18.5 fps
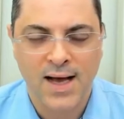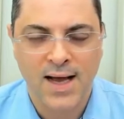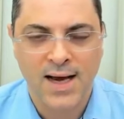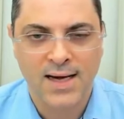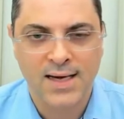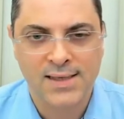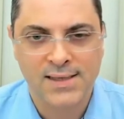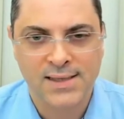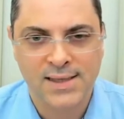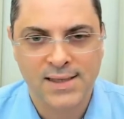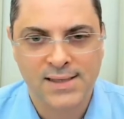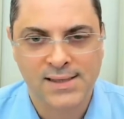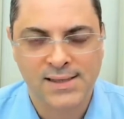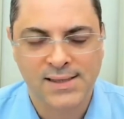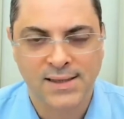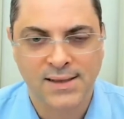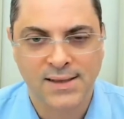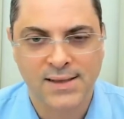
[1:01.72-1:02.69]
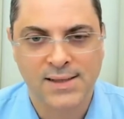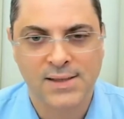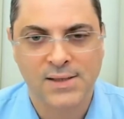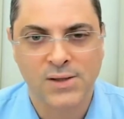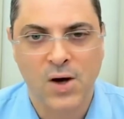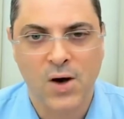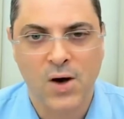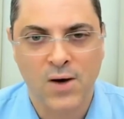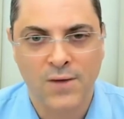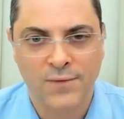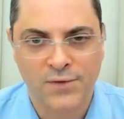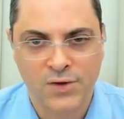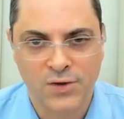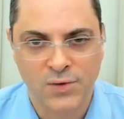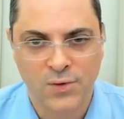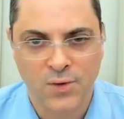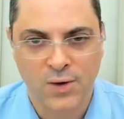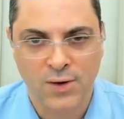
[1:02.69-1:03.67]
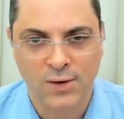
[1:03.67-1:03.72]
and his thesis, this is
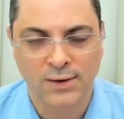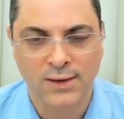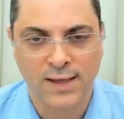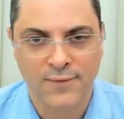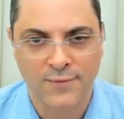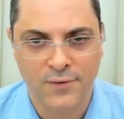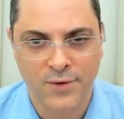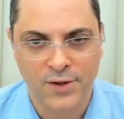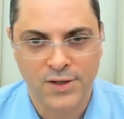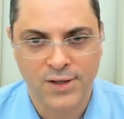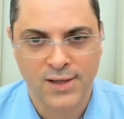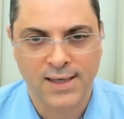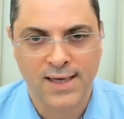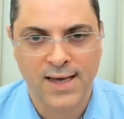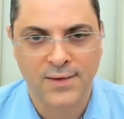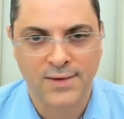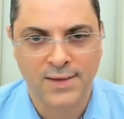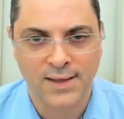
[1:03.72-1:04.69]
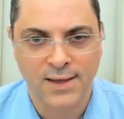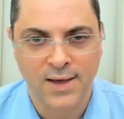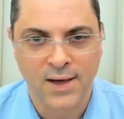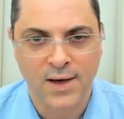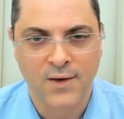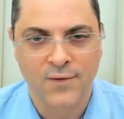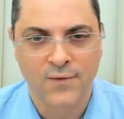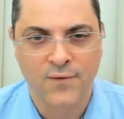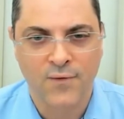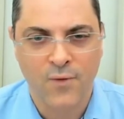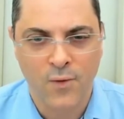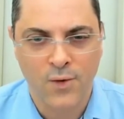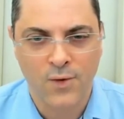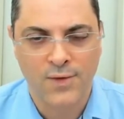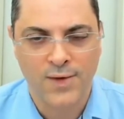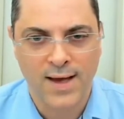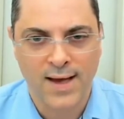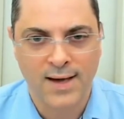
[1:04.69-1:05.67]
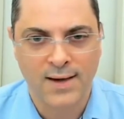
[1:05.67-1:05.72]
offshore leverage accounting for
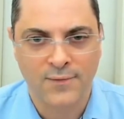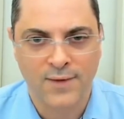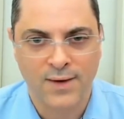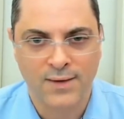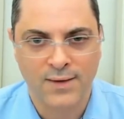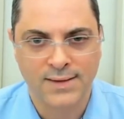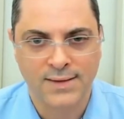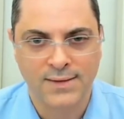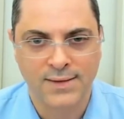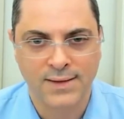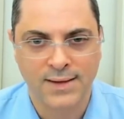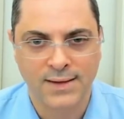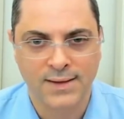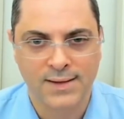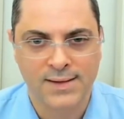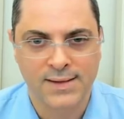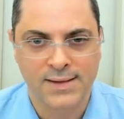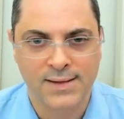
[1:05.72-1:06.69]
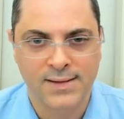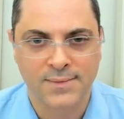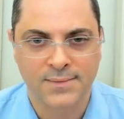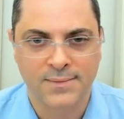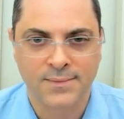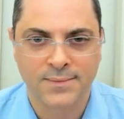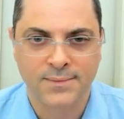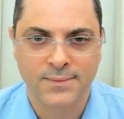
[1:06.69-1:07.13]
that volatility in the system.